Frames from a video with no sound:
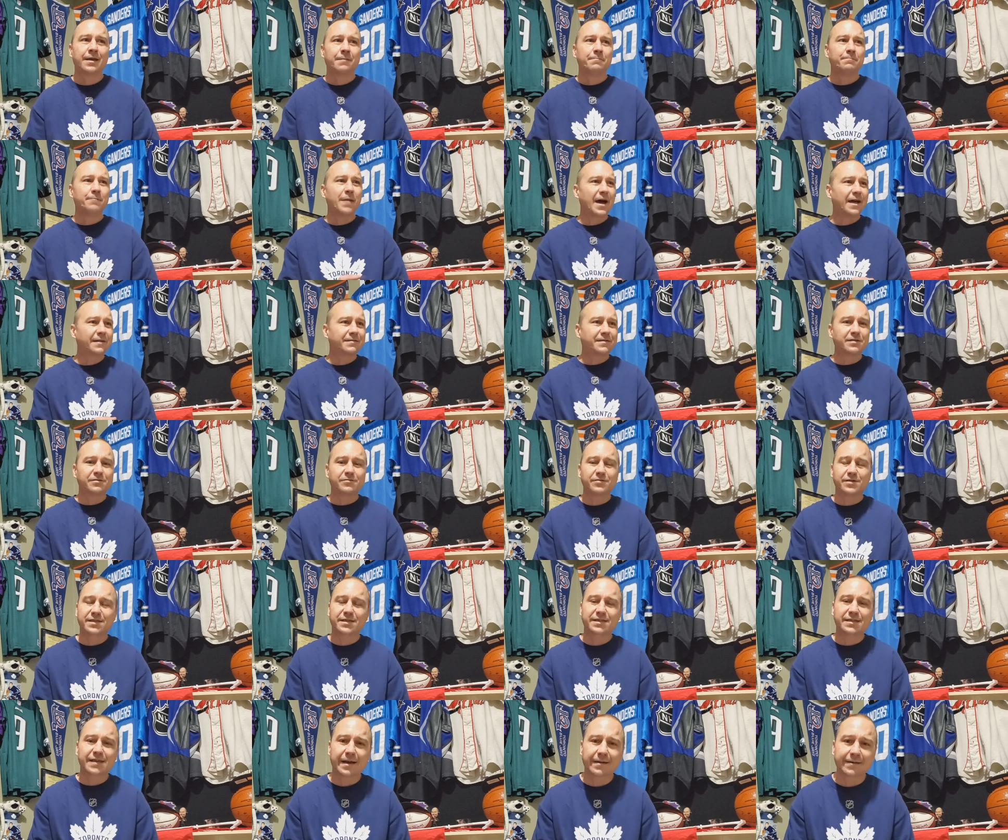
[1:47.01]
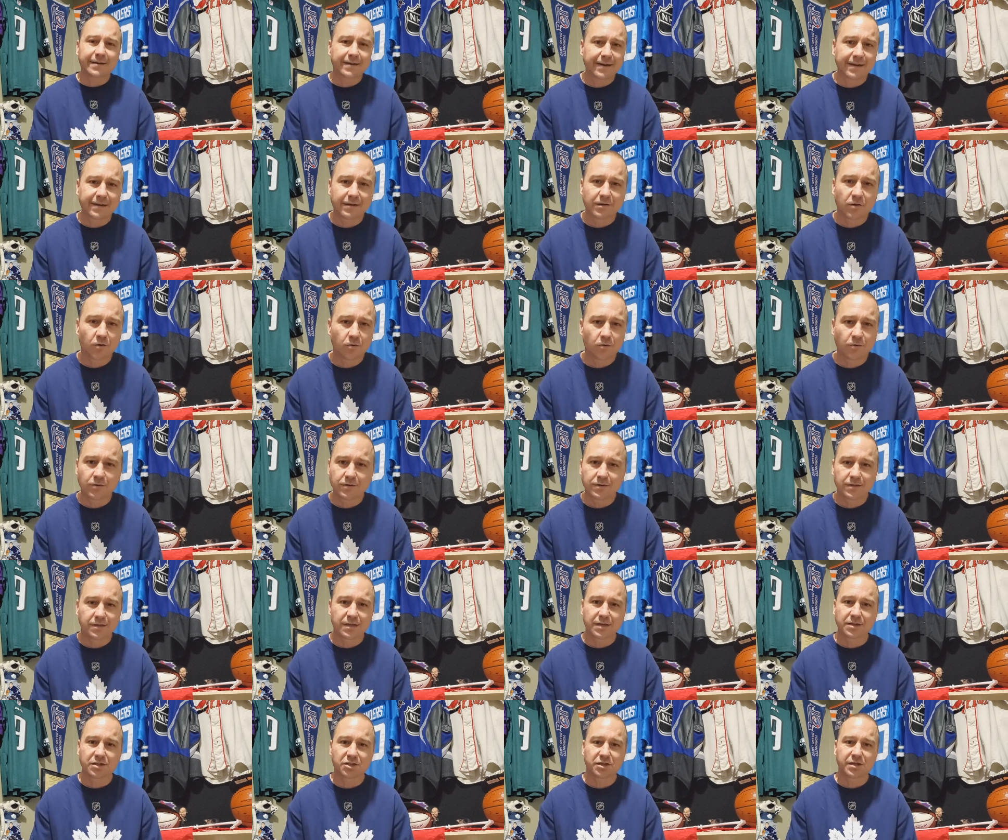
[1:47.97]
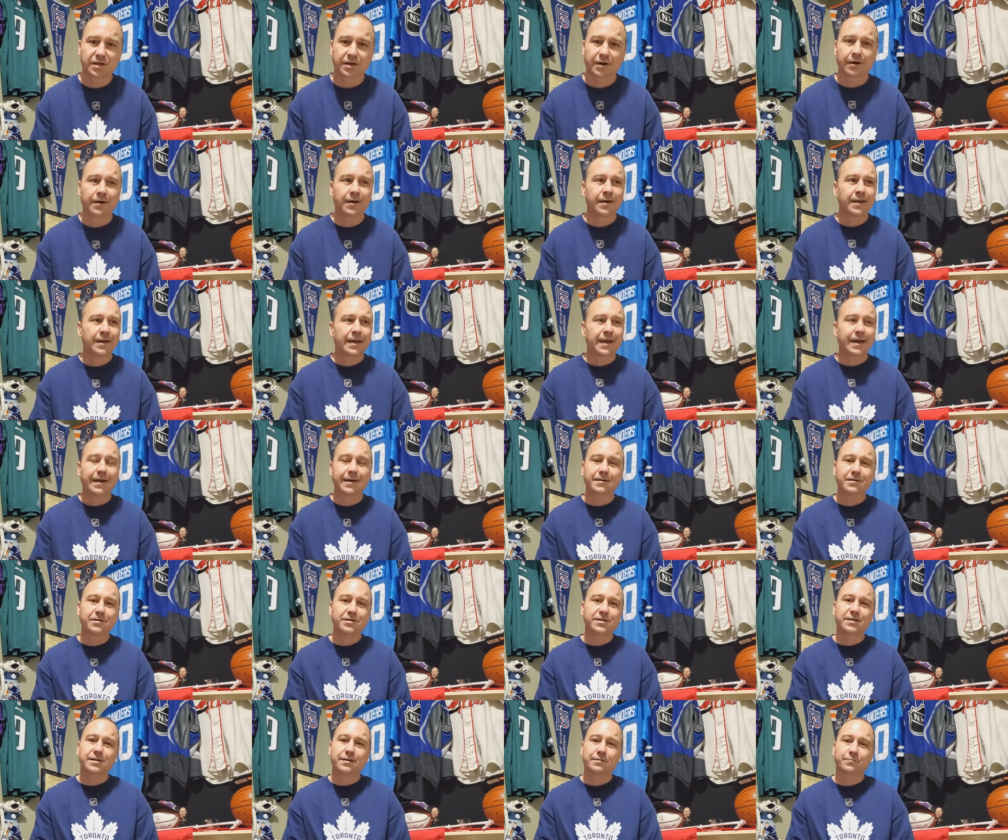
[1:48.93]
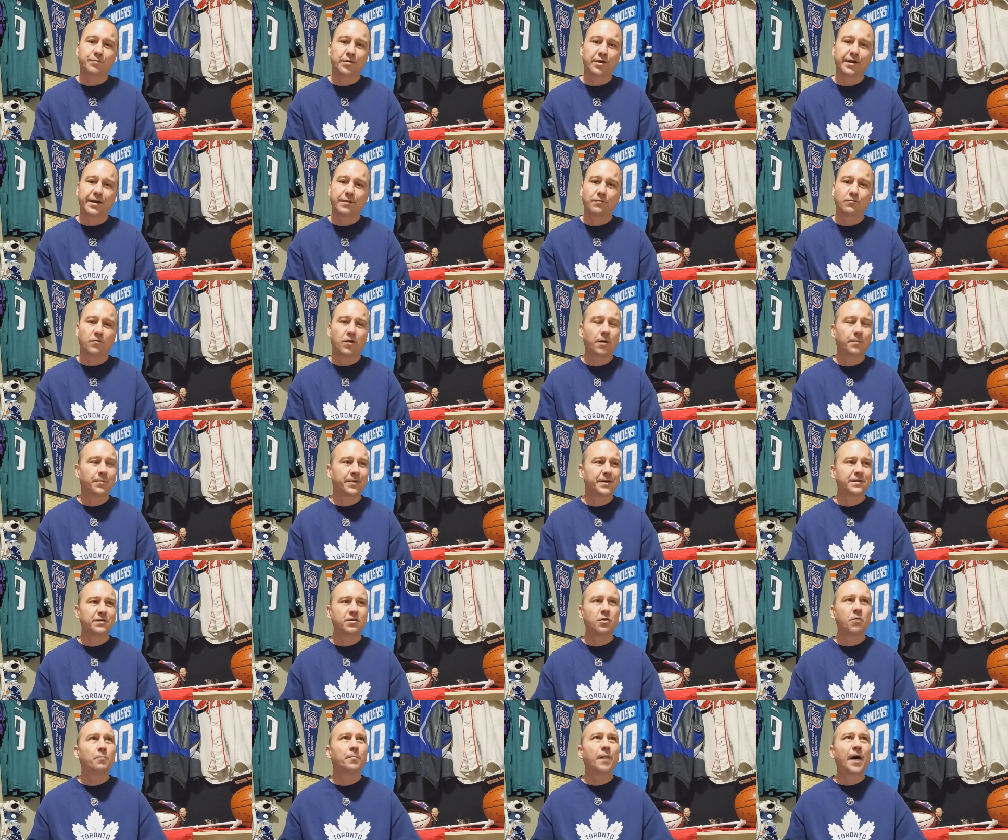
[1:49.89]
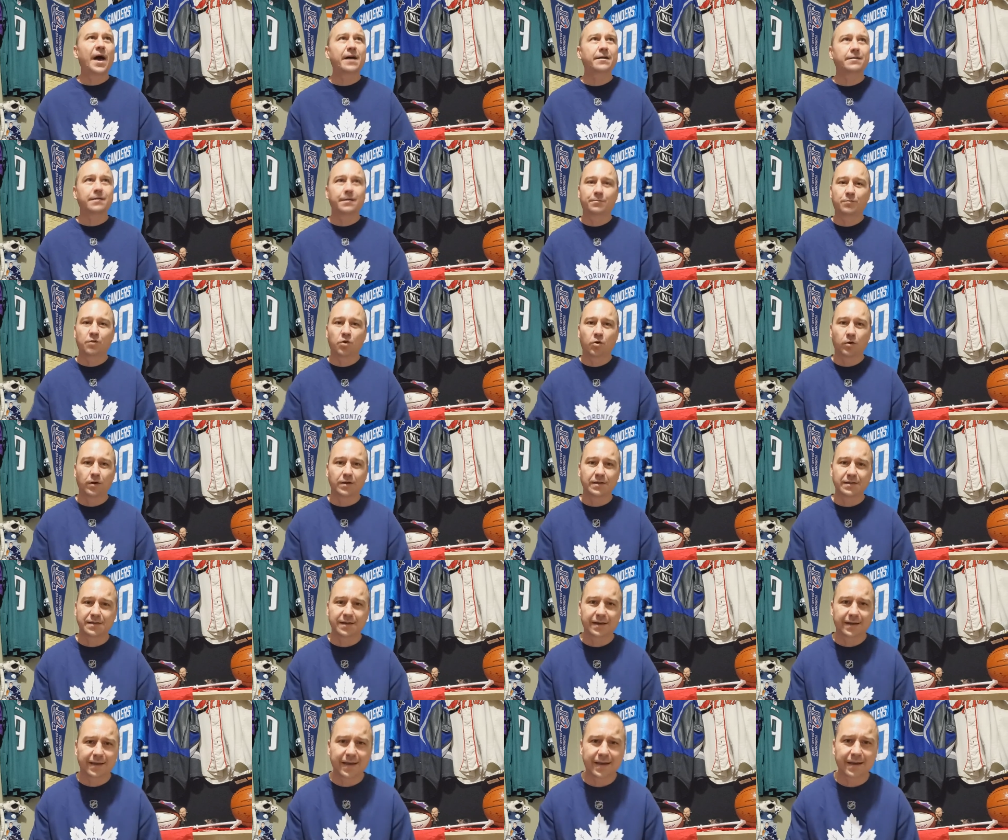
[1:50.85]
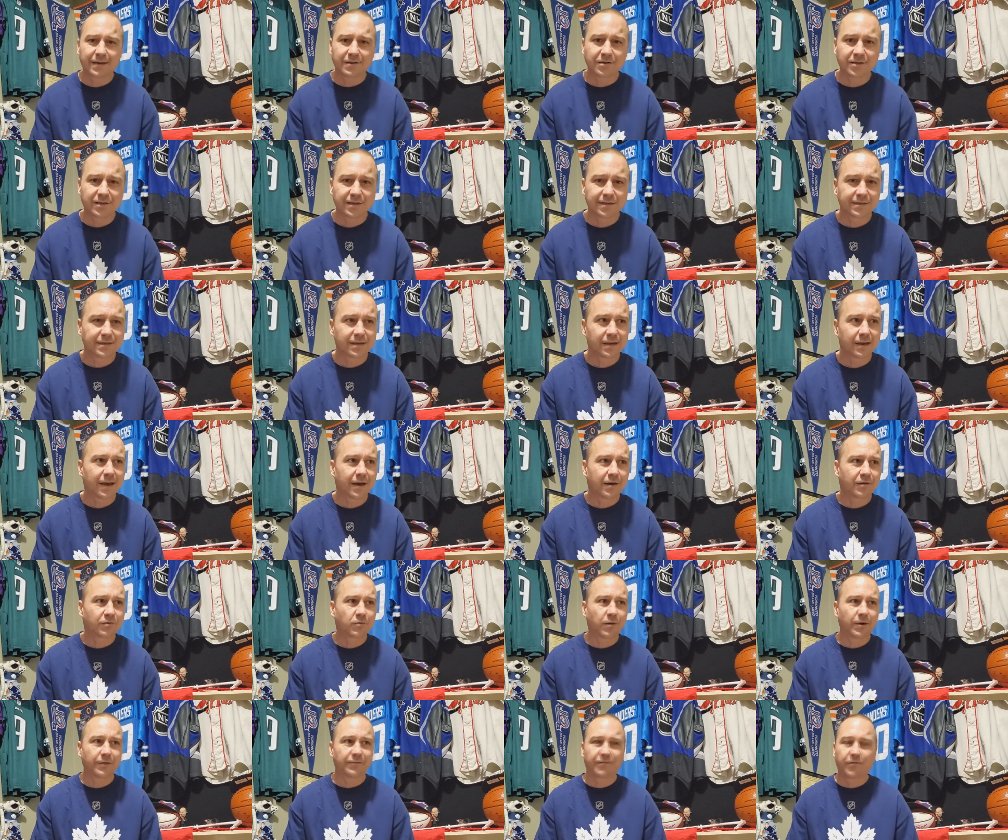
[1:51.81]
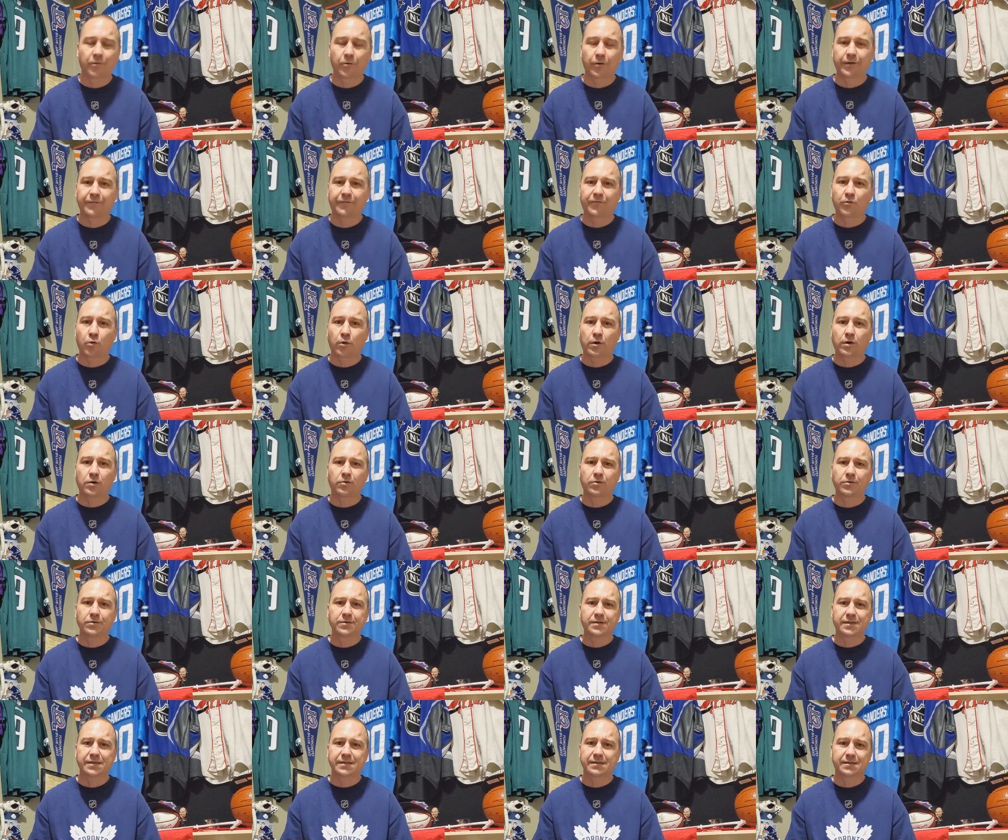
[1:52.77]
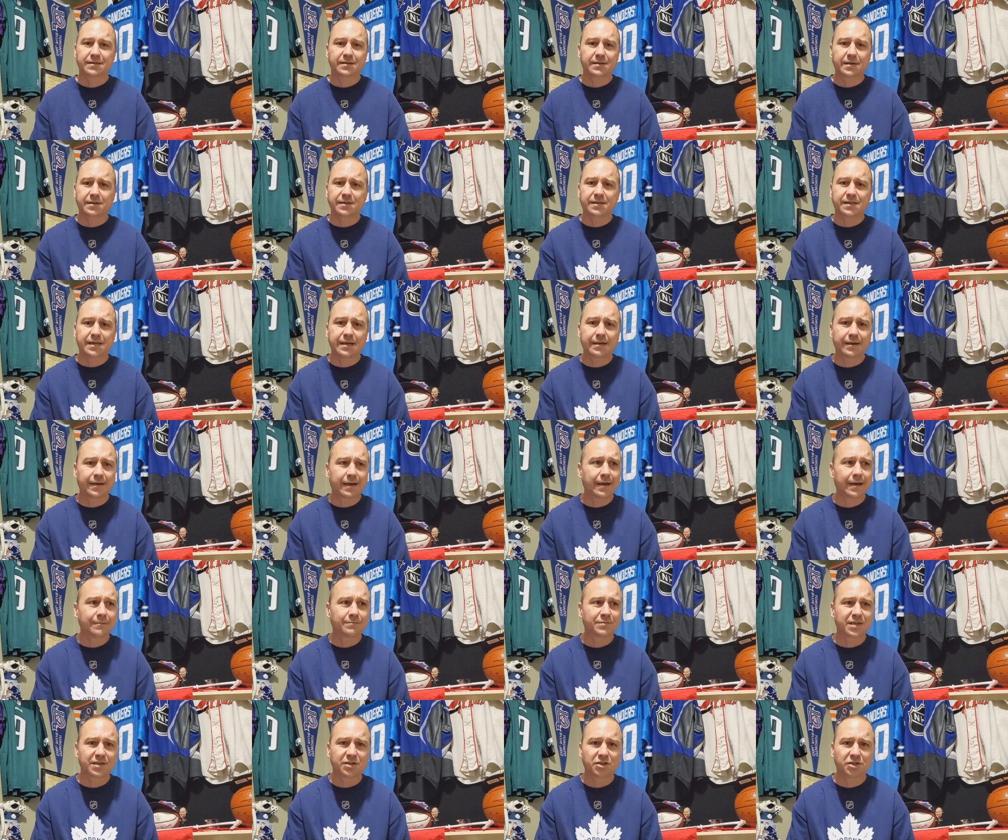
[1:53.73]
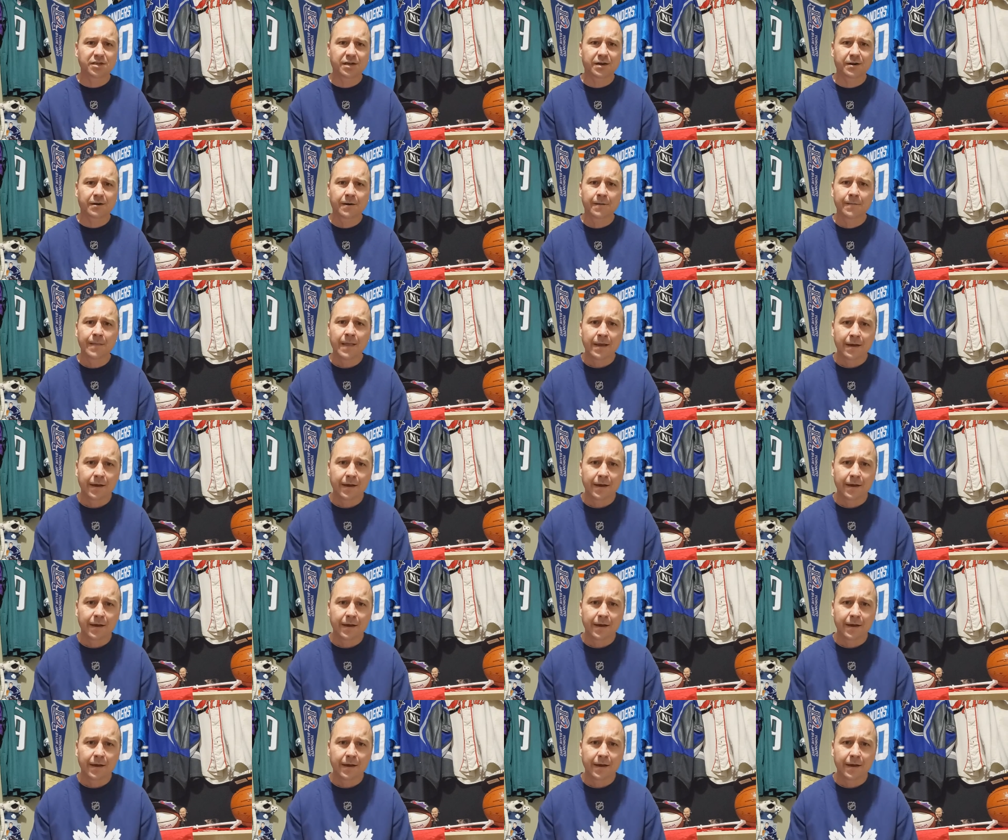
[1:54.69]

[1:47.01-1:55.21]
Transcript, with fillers: Matthews second in goals this year. Andersen playing well, but no backup goalies. Like Andersen's allowed, what, 44 goals in 16 games this year?